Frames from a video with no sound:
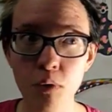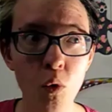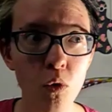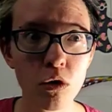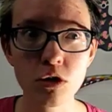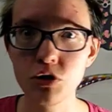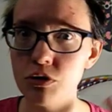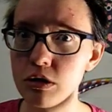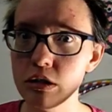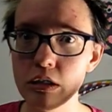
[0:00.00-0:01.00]
pores, you
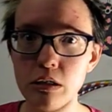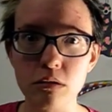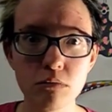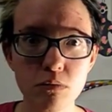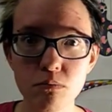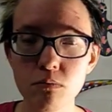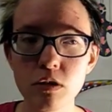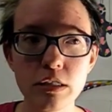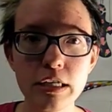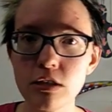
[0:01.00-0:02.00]
could see
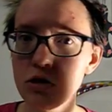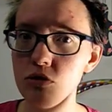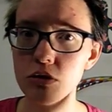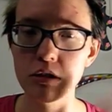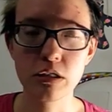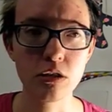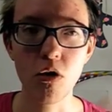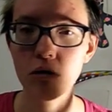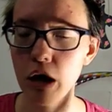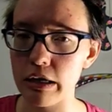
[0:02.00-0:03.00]
zits, you could see
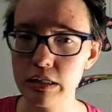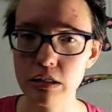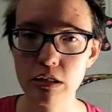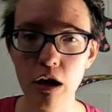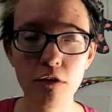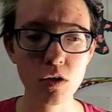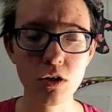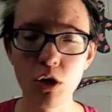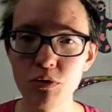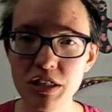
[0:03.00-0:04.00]
all kinds of stuff. You
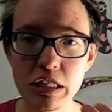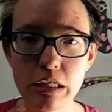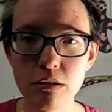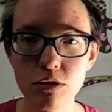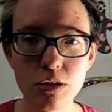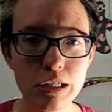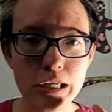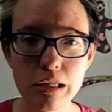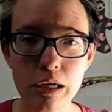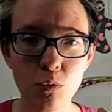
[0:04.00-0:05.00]
know, te
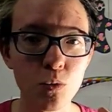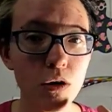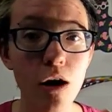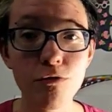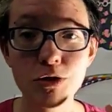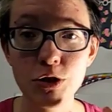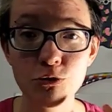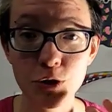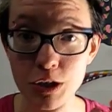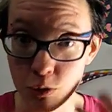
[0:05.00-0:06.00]
teeth that were obviously
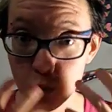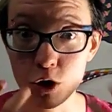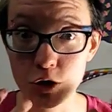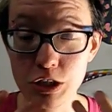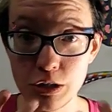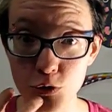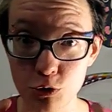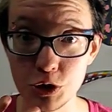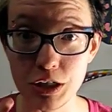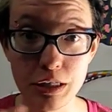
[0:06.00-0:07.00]
crooked were still
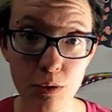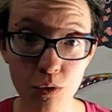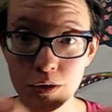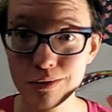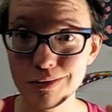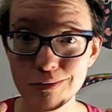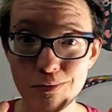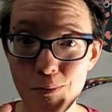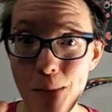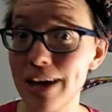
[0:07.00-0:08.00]
crooked, they weren't
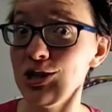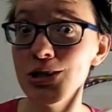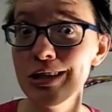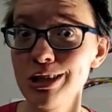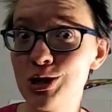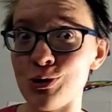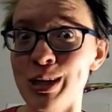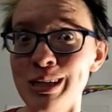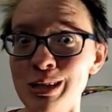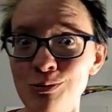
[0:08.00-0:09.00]
magically
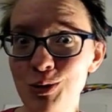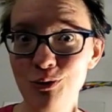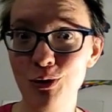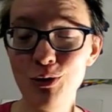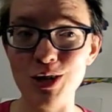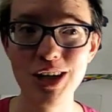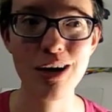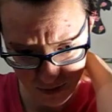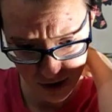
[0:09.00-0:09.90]
straightened with Photoshop.